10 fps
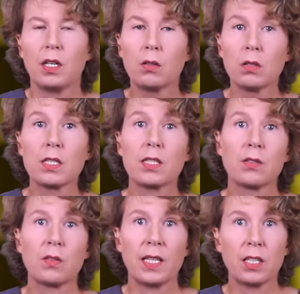
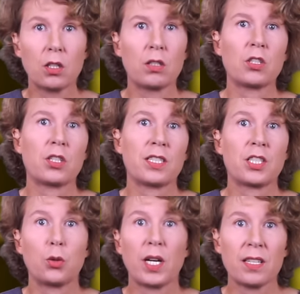Also, in contrast
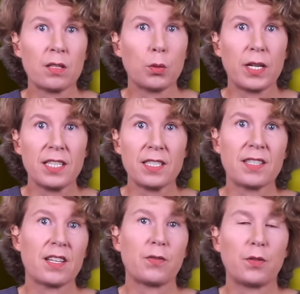to other waste
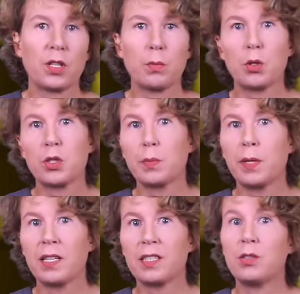that for the most
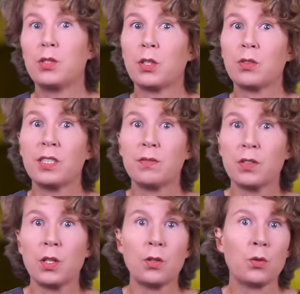part you don't even
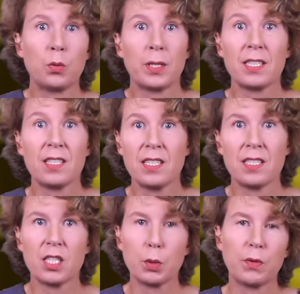know what it
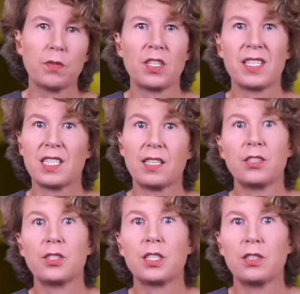is before they tell you
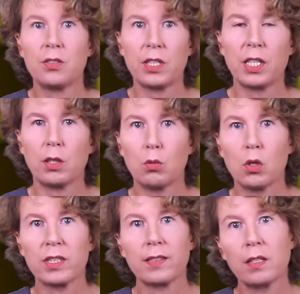it's in your drinking
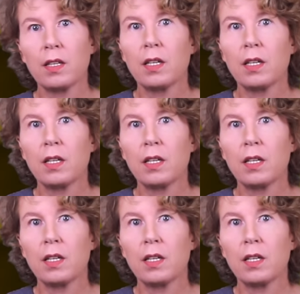water,